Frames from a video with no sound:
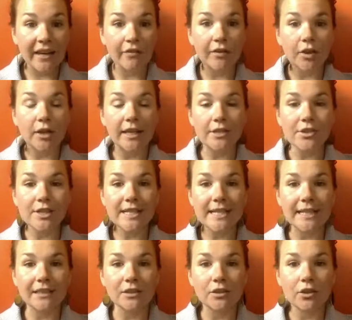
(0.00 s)
if you're
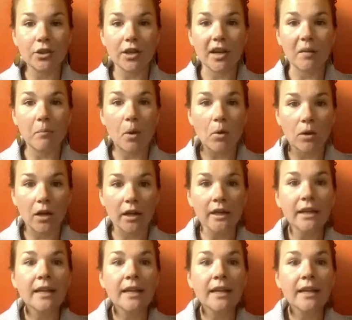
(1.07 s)
interested in learning more,